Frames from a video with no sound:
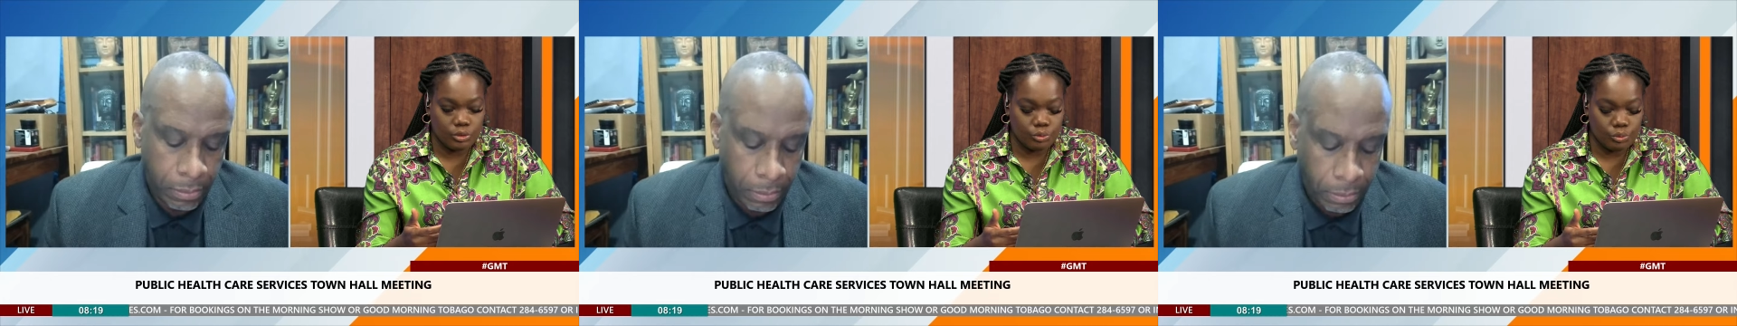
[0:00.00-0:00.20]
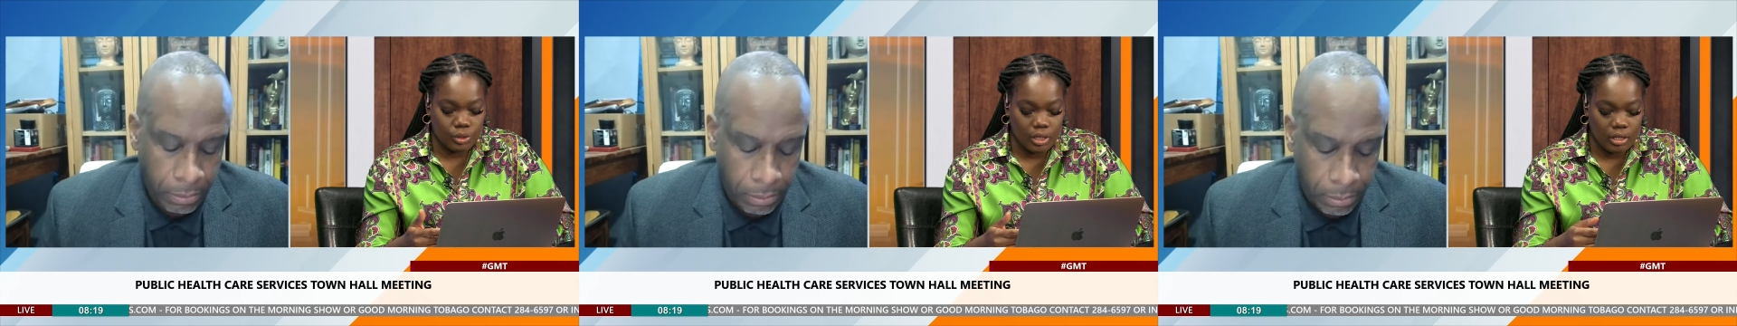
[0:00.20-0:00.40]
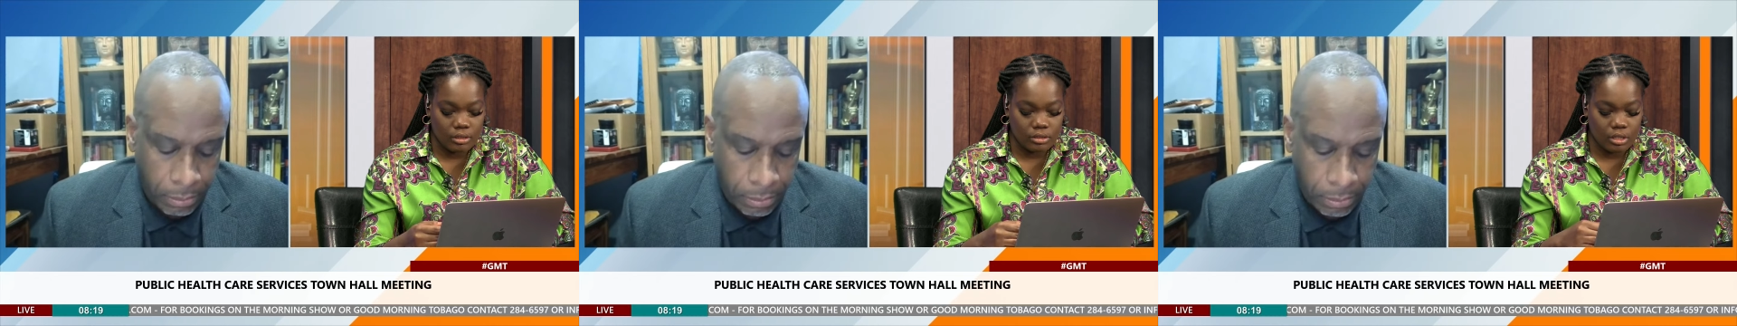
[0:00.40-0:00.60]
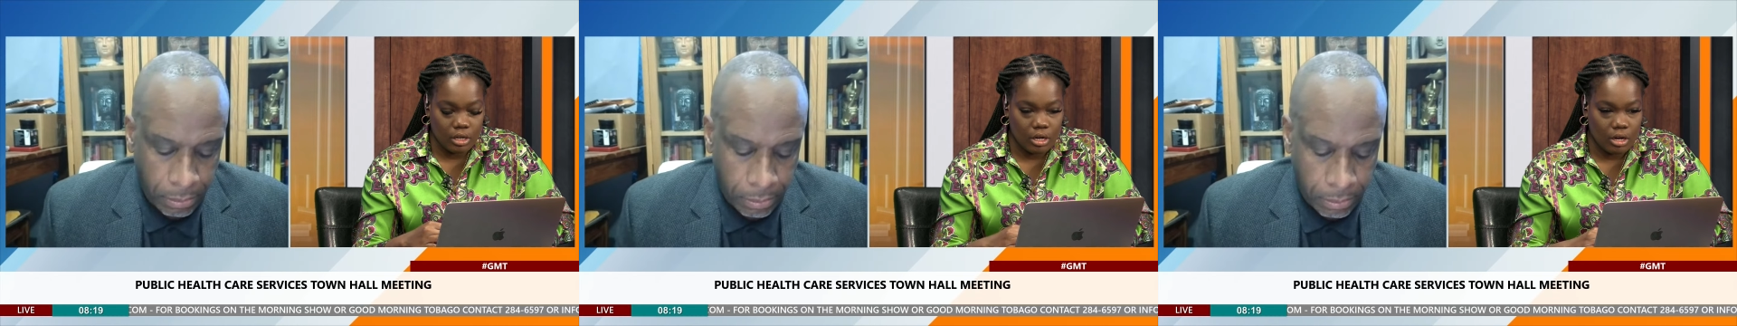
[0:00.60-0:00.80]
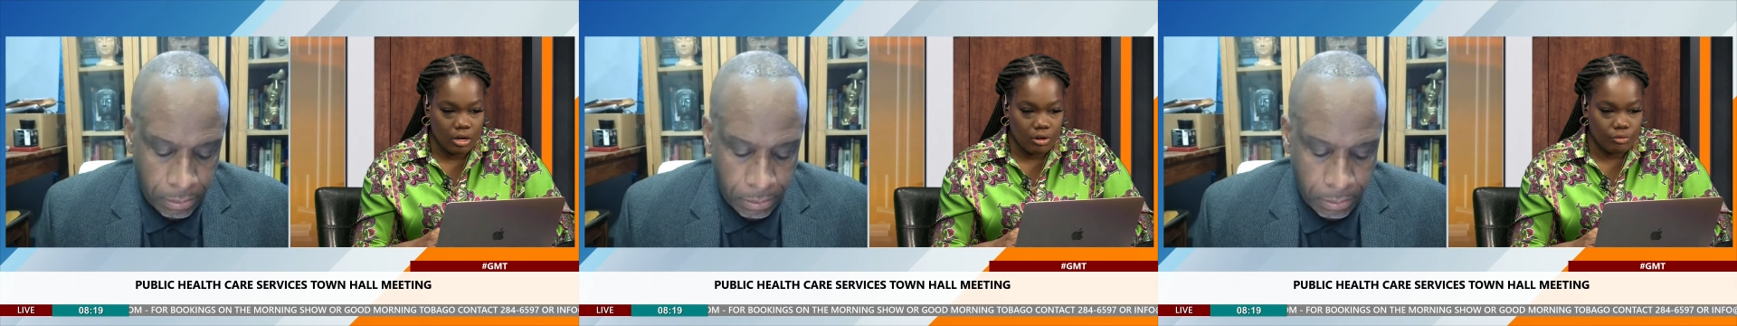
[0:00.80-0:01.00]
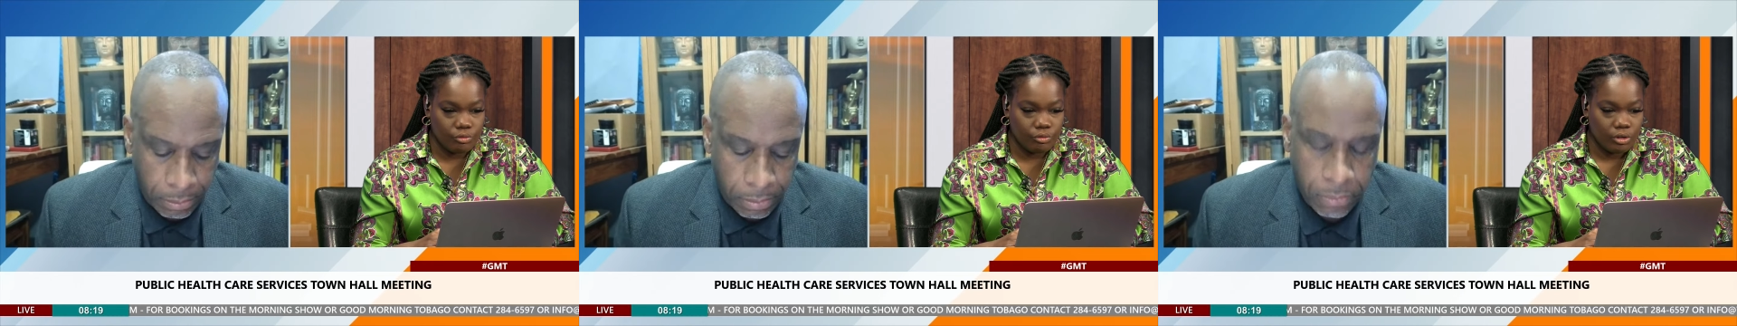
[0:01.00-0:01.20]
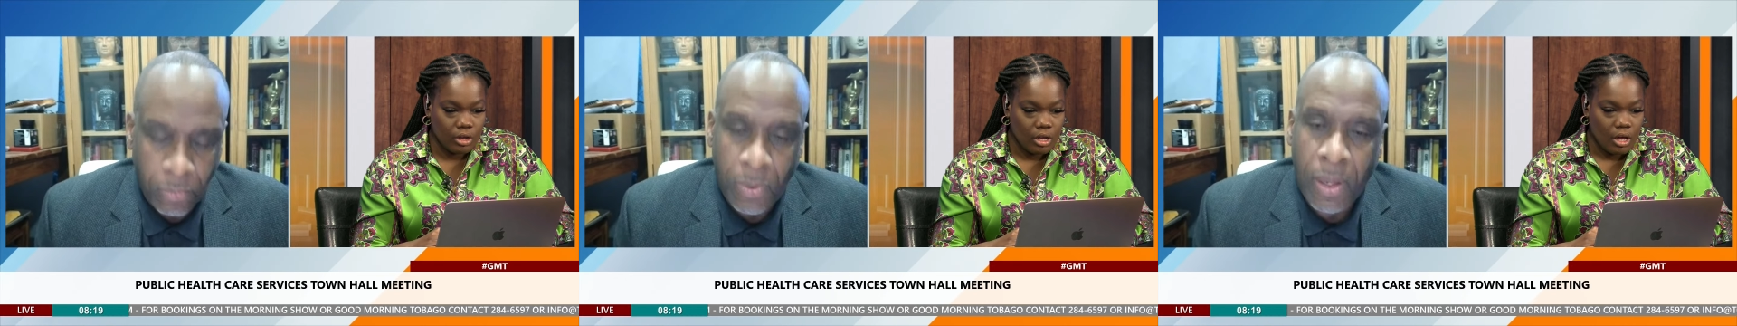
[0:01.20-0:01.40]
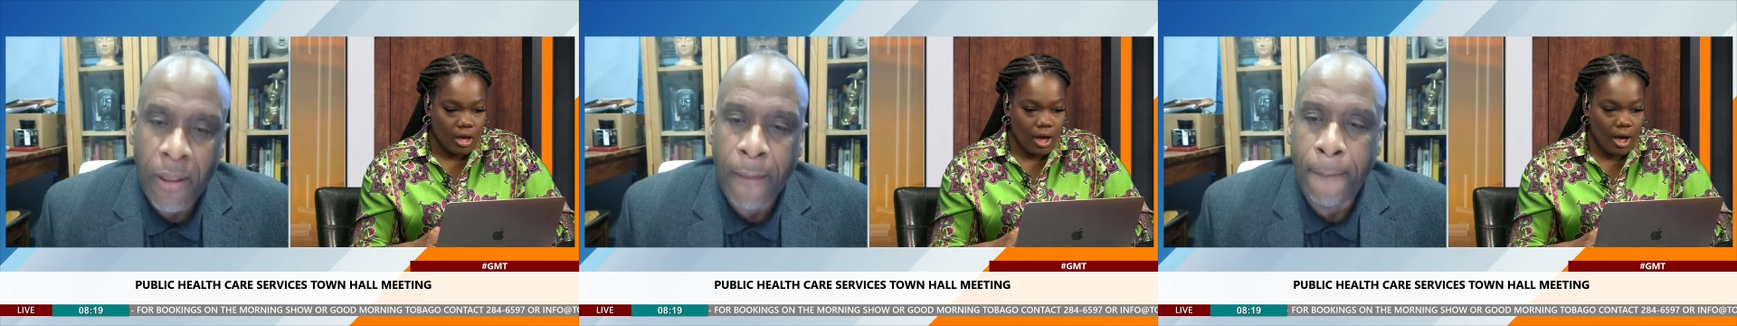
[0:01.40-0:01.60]
Speaker 1: rate of
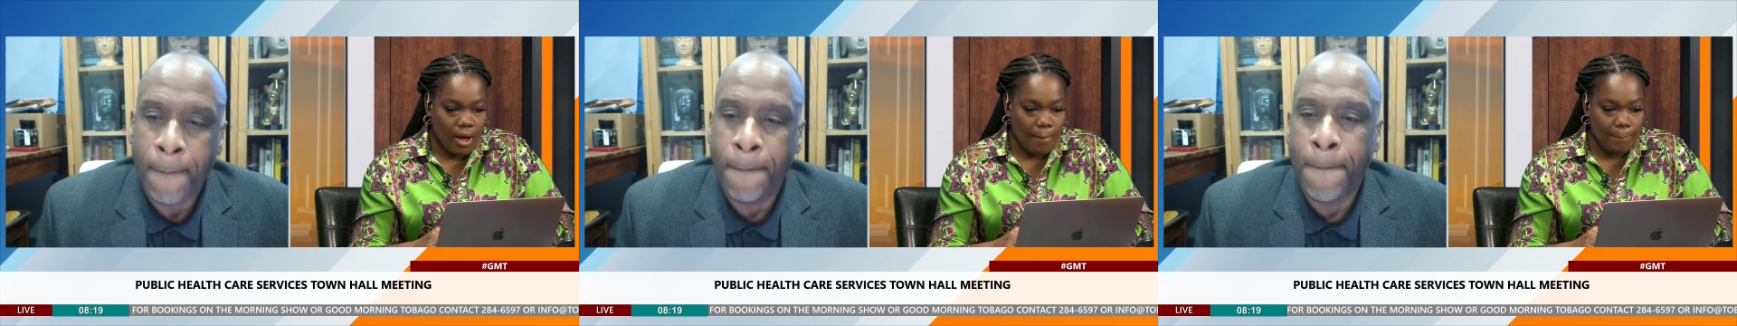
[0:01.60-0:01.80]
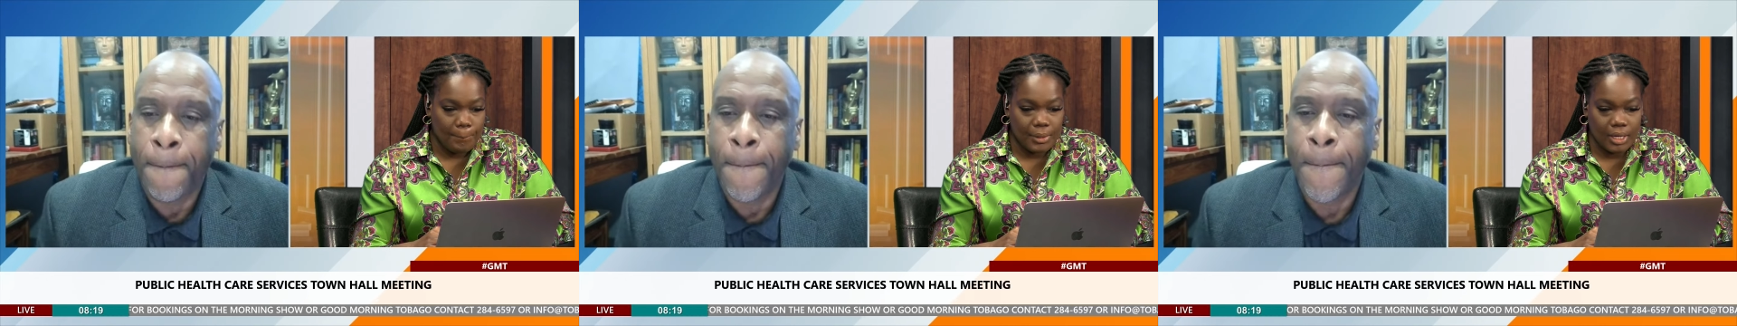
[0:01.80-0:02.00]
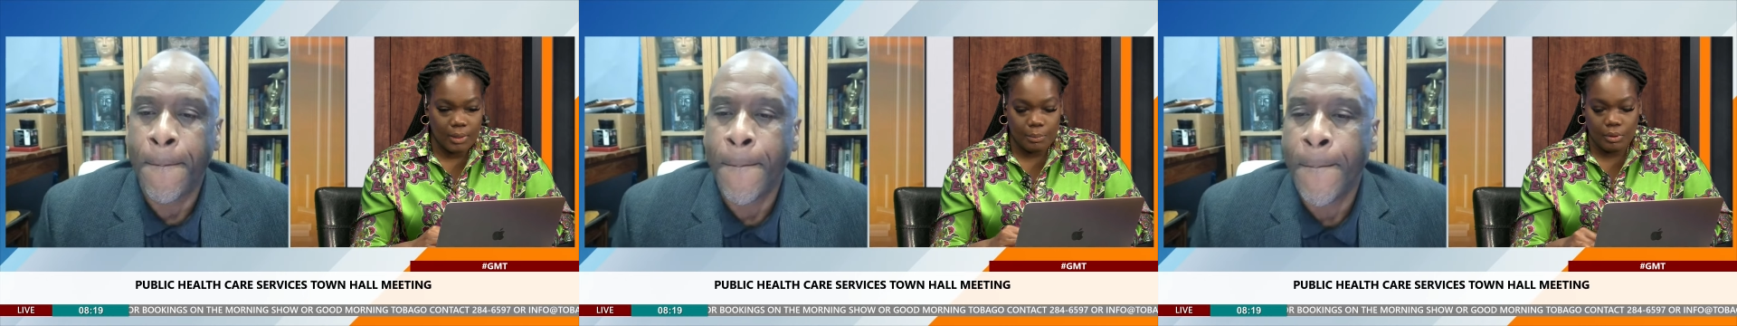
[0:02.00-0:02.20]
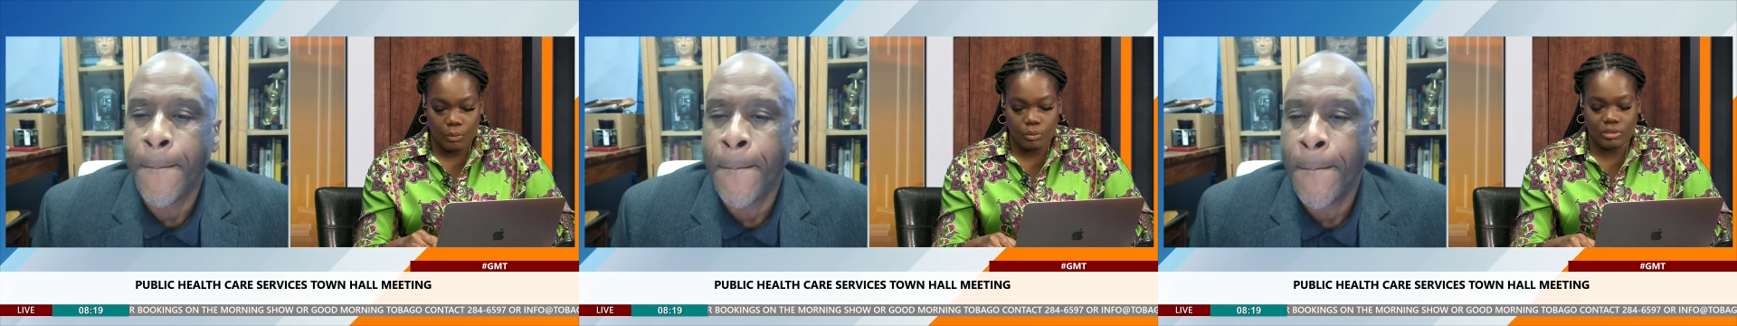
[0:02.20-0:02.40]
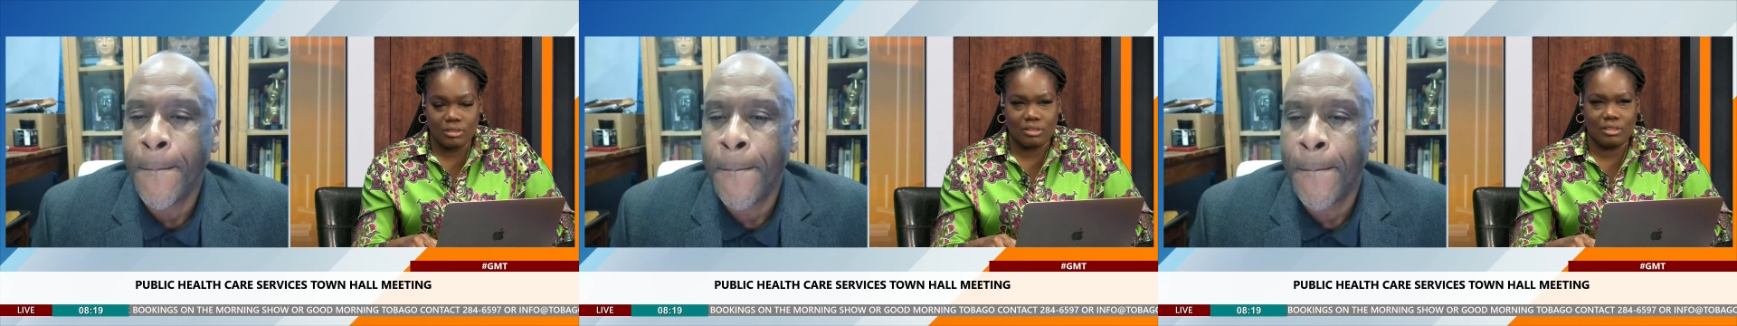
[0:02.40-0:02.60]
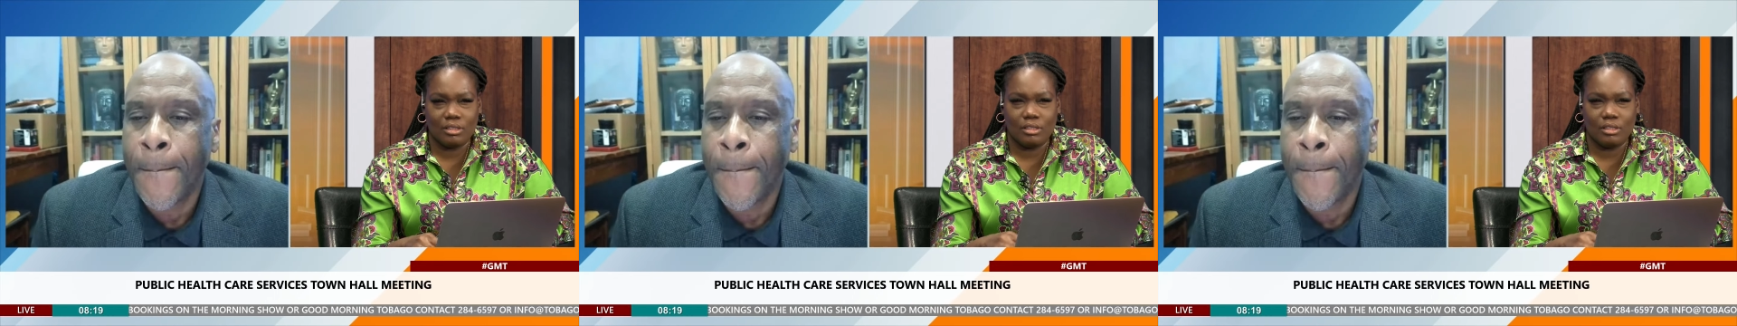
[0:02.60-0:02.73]
um, baby within the